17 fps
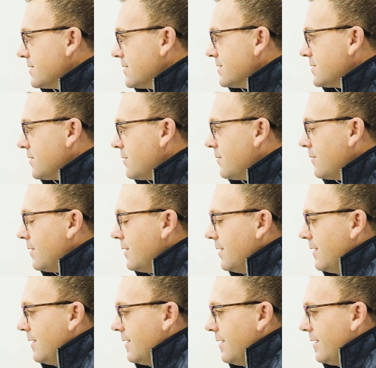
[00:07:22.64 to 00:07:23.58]
is mm-hmm. and mm. so
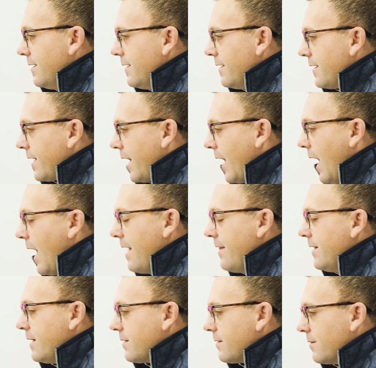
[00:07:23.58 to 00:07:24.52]
i
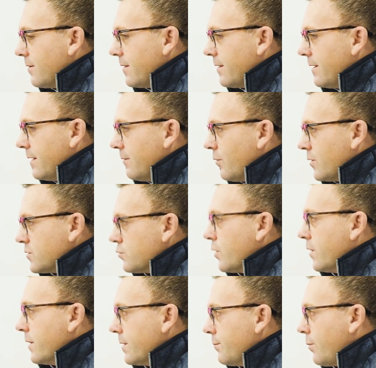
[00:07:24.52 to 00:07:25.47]
think what's
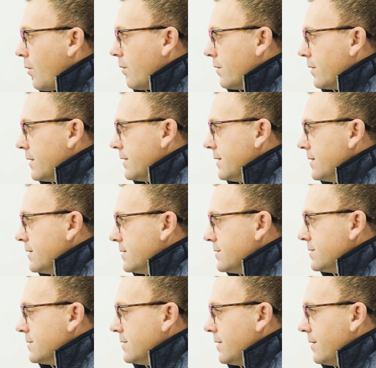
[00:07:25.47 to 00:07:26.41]
really important
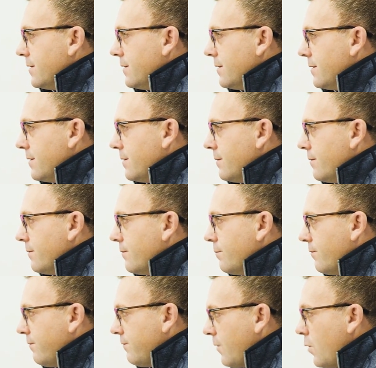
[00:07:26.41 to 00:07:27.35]
is
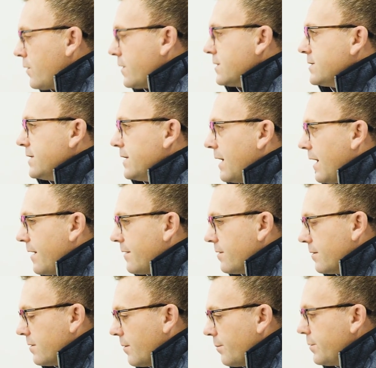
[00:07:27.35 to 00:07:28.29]
focusing on
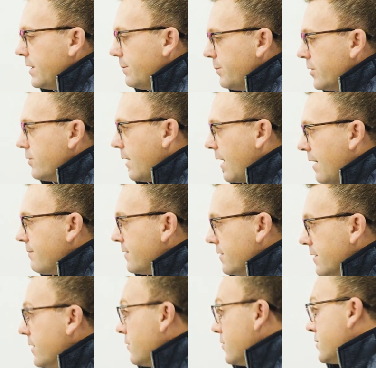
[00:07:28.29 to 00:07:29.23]
the, the people you have
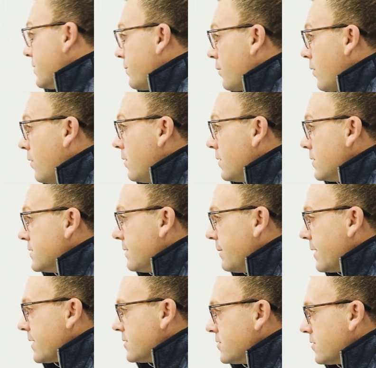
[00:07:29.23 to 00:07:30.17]
in leadership roles and
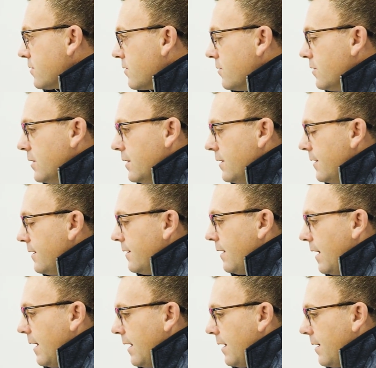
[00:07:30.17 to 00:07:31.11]
mm. making sure
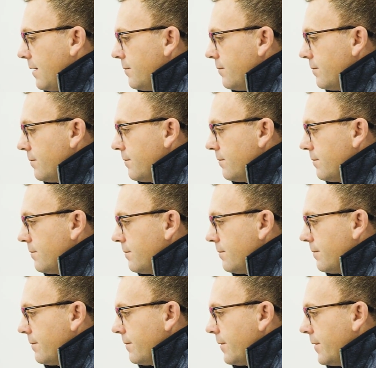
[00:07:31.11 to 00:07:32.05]
um,
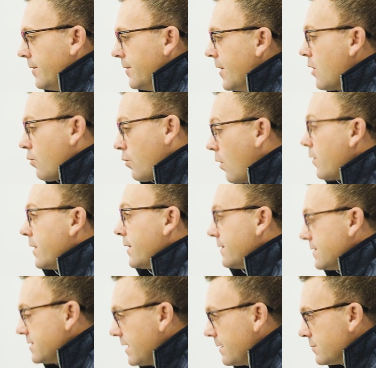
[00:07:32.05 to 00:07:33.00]
they're going in
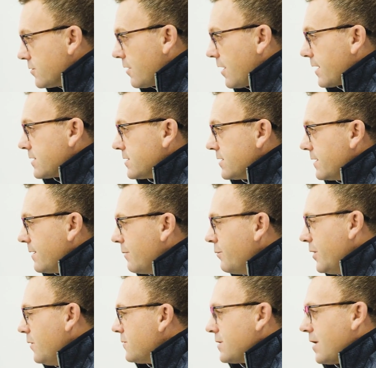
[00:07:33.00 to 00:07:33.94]
the same direction. And
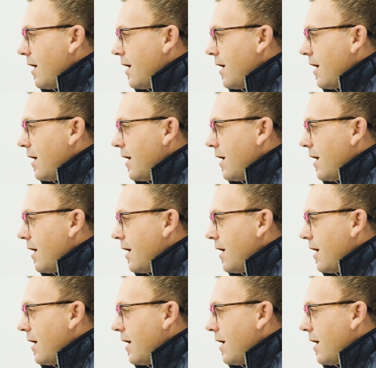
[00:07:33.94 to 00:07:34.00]
we don't